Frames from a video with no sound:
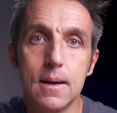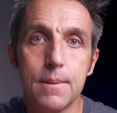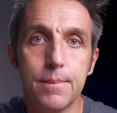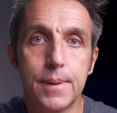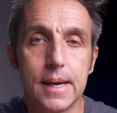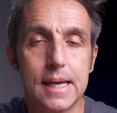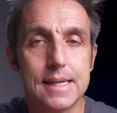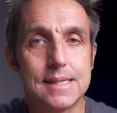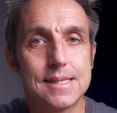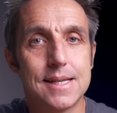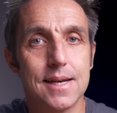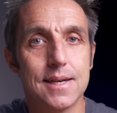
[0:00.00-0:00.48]

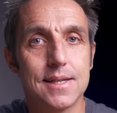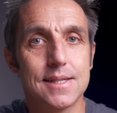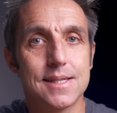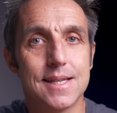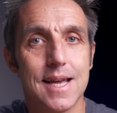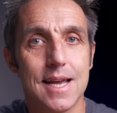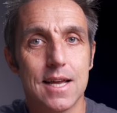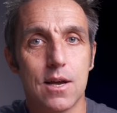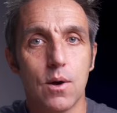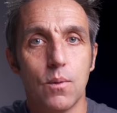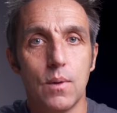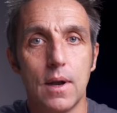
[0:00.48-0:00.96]
but it does
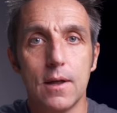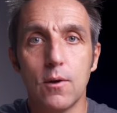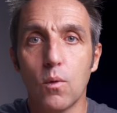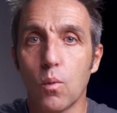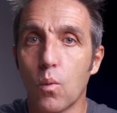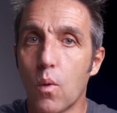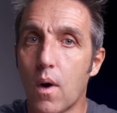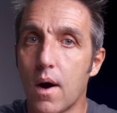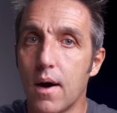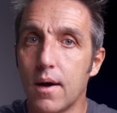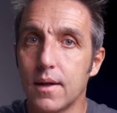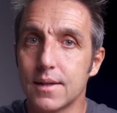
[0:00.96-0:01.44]
take a
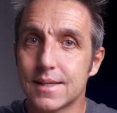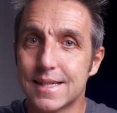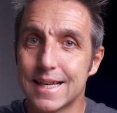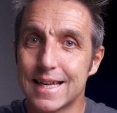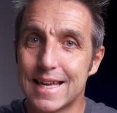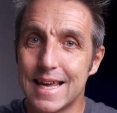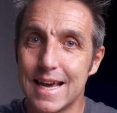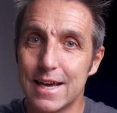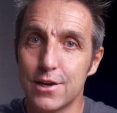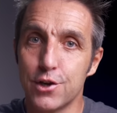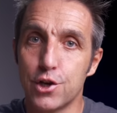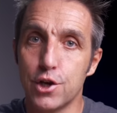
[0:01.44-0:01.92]
little while to
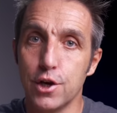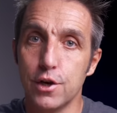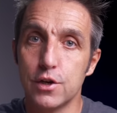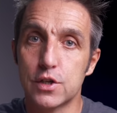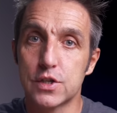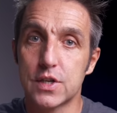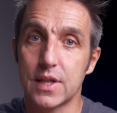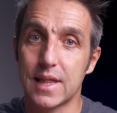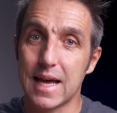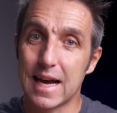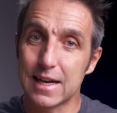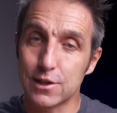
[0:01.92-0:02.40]
get
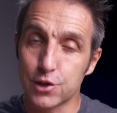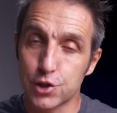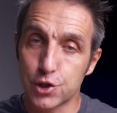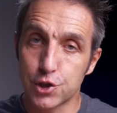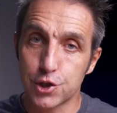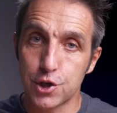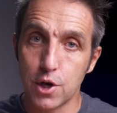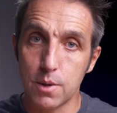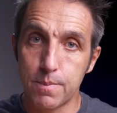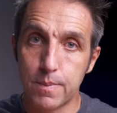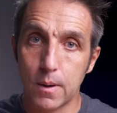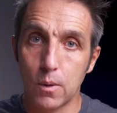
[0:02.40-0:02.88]
used to that
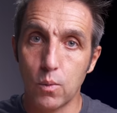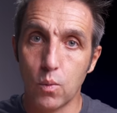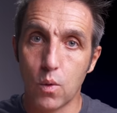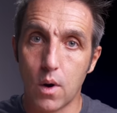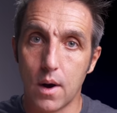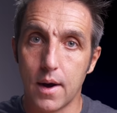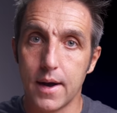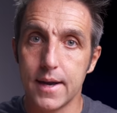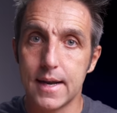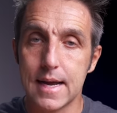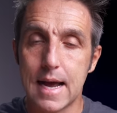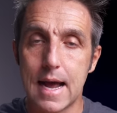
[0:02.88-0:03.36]
super
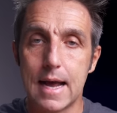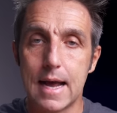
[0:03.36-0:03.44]
wide